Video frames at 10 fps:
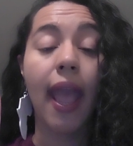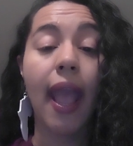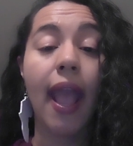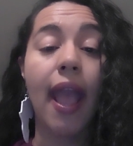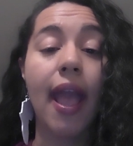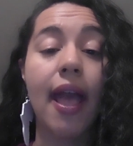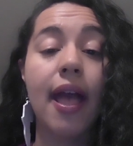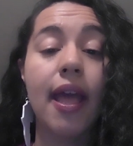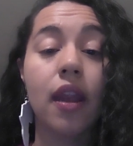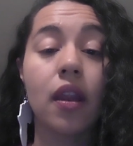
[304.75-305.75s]

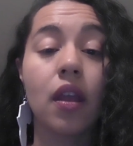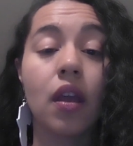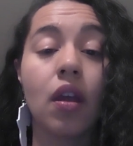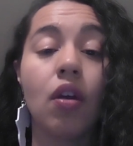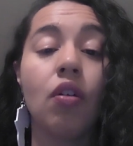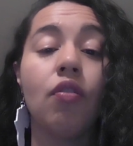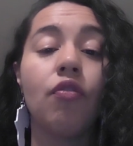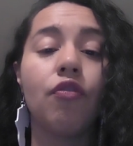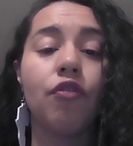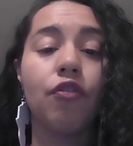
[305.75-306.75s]
And
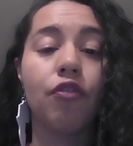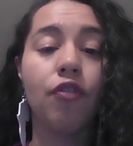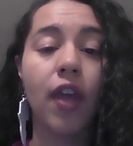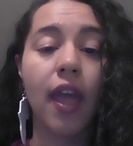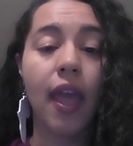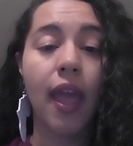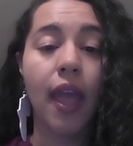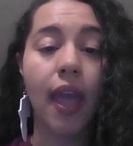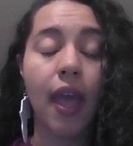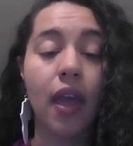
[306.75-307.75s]

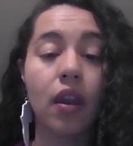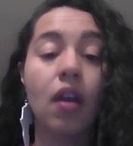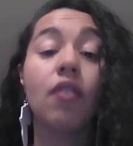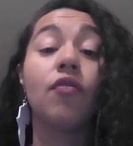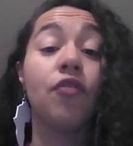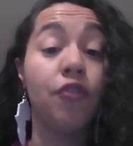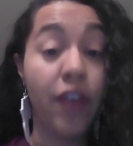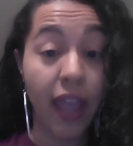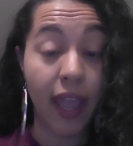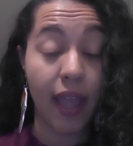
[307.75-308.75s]
van.
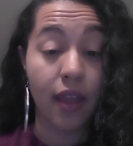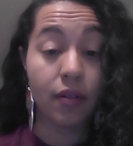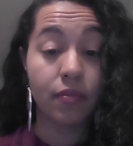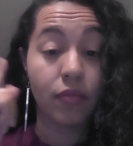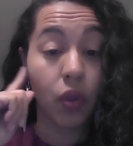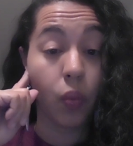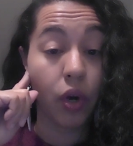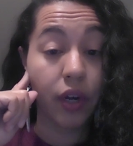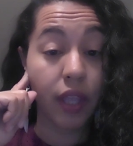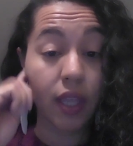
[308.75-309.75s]
Van. The
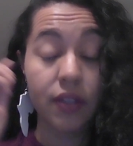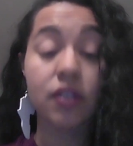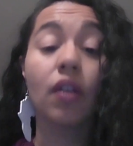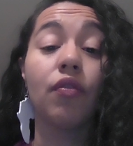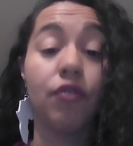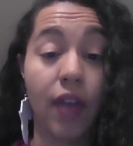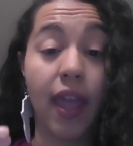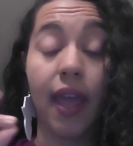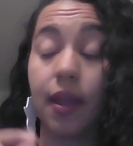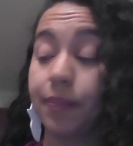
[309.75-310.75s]
word is
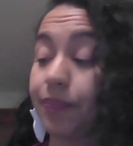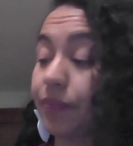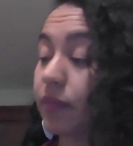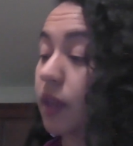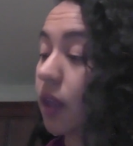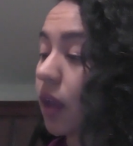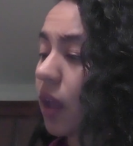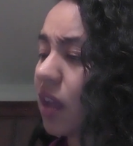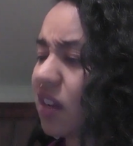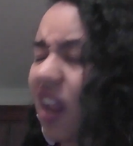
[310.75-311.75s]
van.
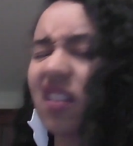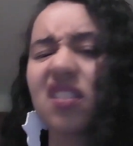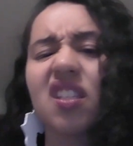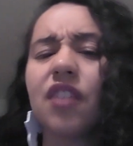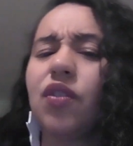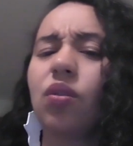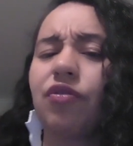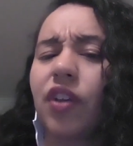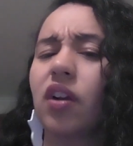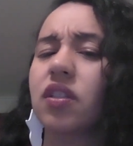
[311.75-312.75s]
Now let's see if you
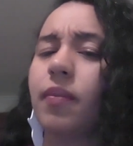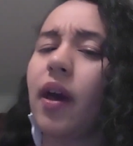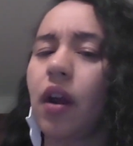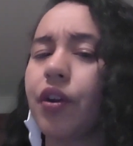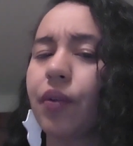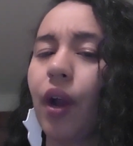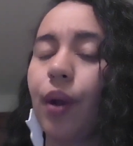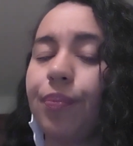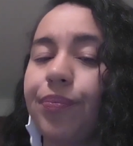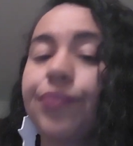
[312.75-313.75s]
can figure some out on your
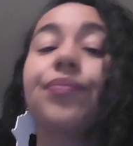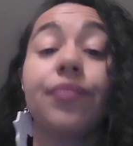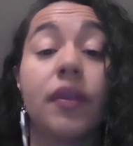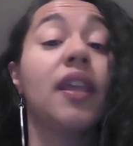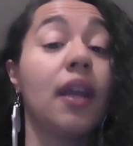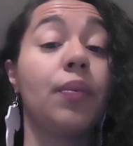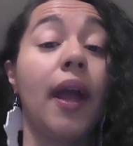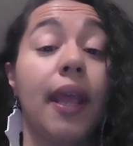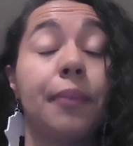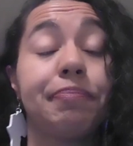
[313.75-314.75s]
own. Get
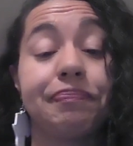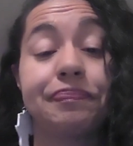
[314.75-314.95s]
ready.